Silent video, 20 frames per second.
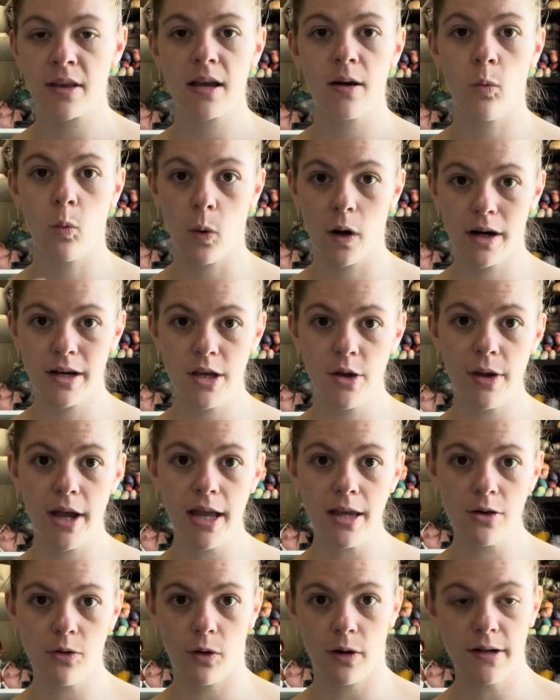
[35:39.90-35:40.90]
Where do you
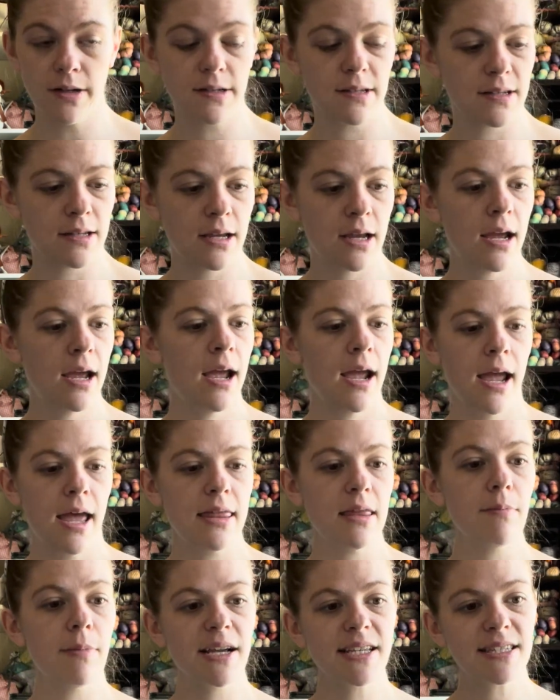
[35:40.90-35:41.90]
get yours?
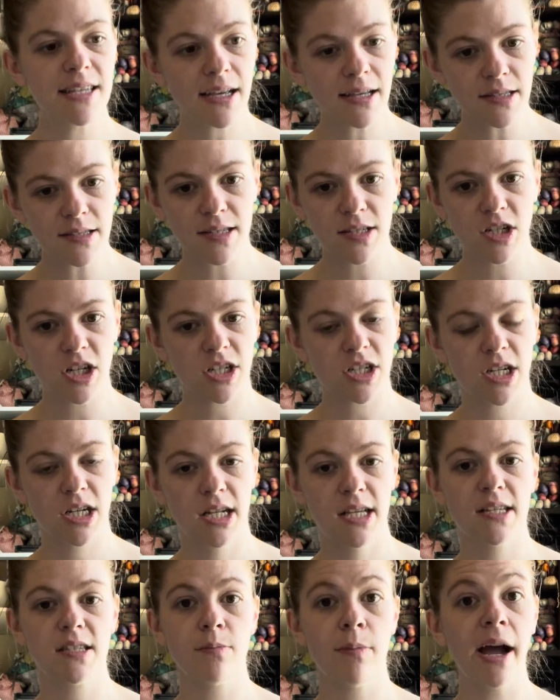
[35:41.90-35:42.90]
Then my second suggestion
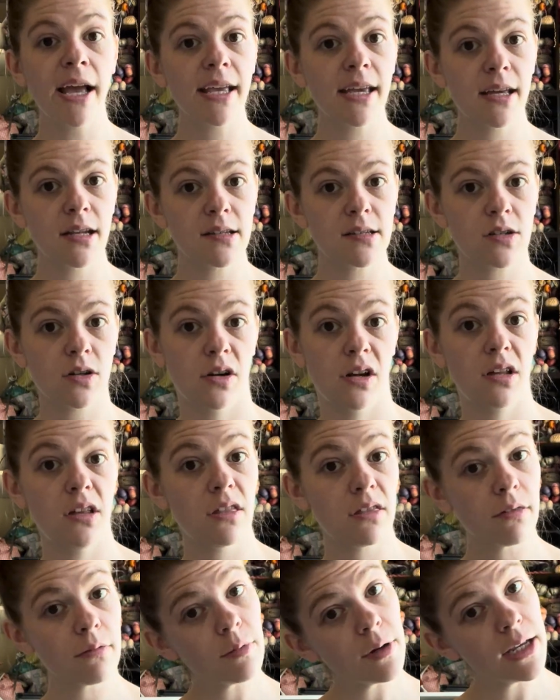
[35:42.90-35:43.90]
is, my kid is turning
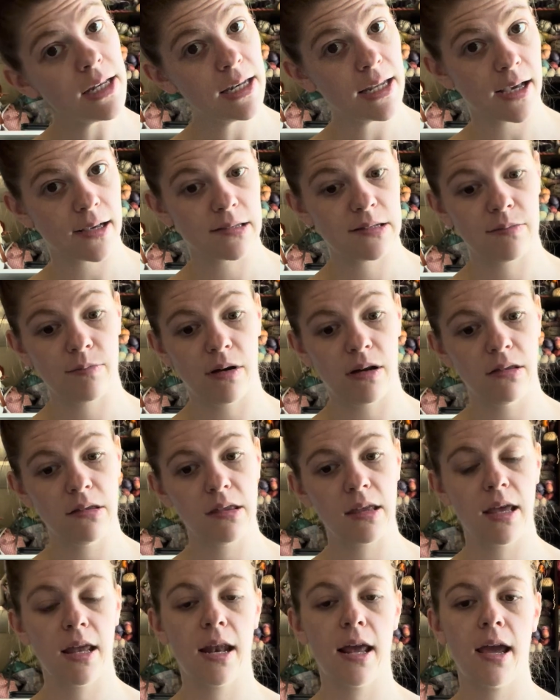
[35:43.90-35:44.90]
3 next
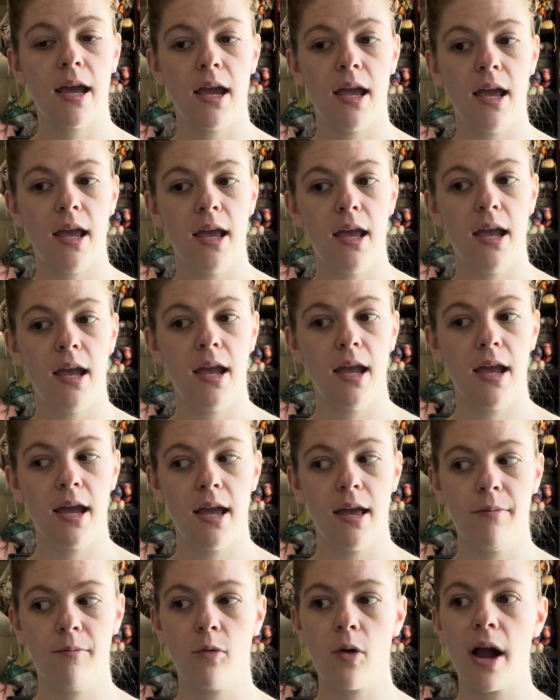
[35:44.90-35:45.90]
month, and I
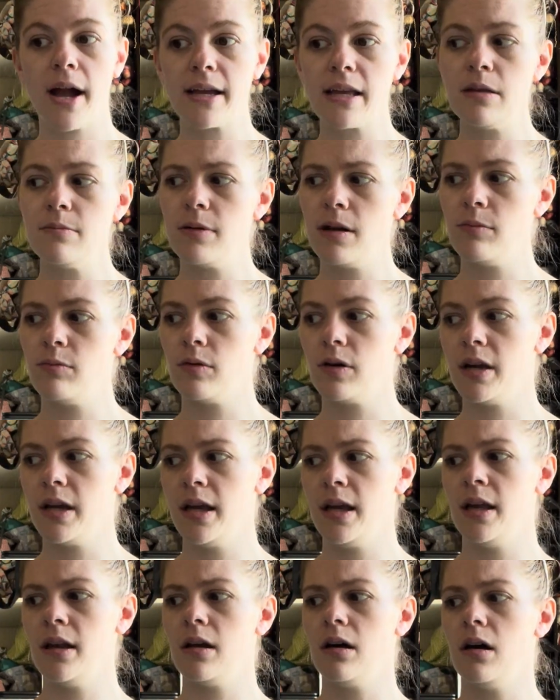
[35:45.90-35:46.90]
am racking my
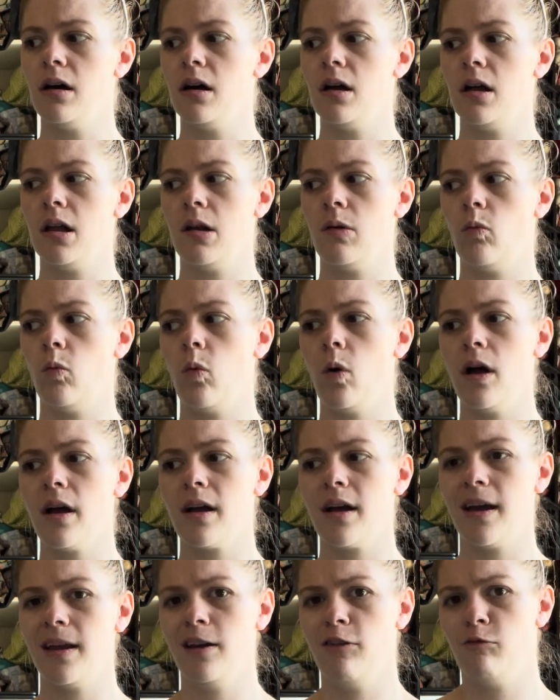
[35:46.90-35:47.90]
brain on what
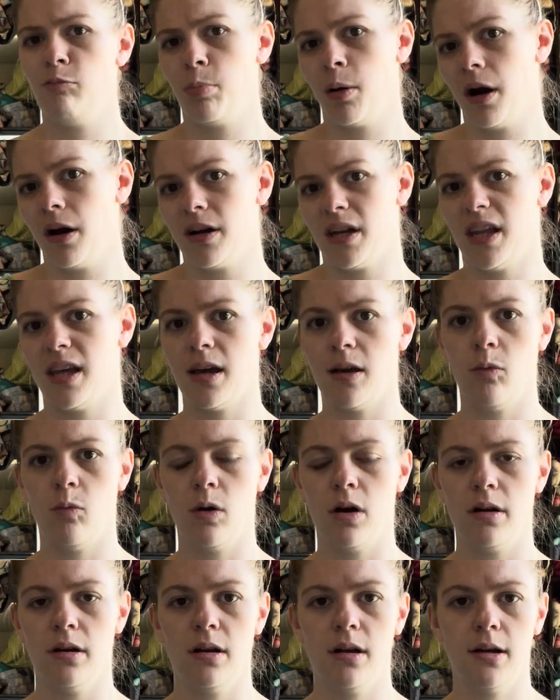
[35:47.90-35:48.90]
kind of party I want.